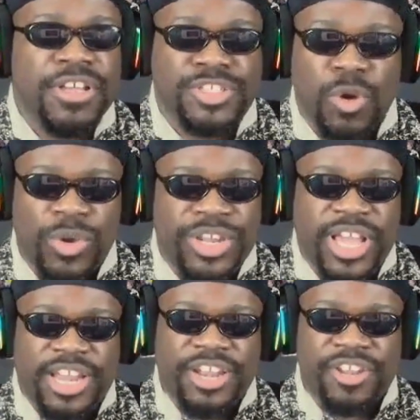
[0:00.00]
So what do you
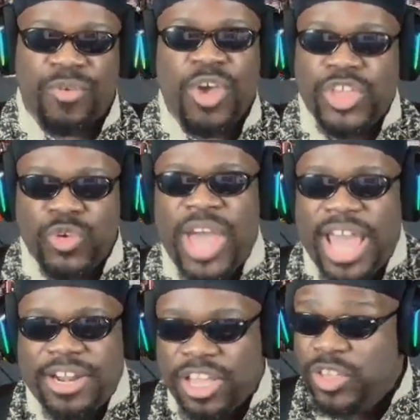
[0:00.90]
gotta do? You
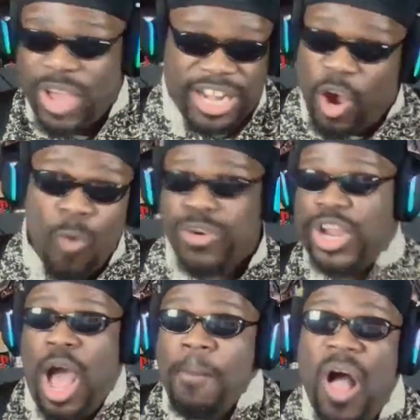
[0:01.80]
gotta
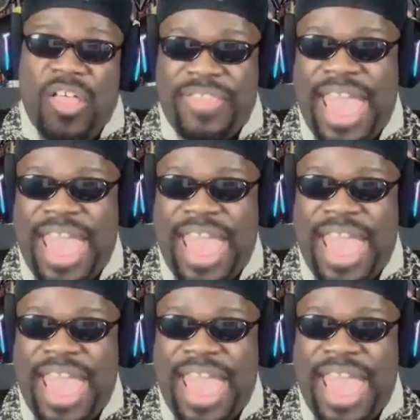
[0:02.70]
overcome all